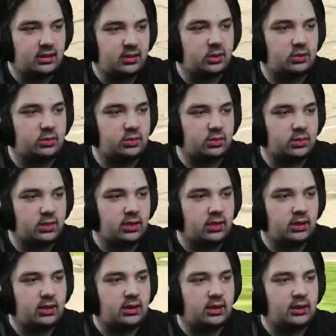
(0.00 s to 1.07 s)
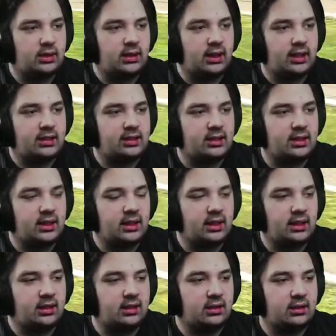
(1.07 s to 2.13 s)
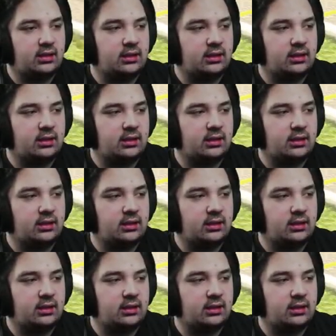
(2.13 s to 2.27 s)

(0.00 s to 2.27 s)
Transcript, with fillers: Oh, that is in the air.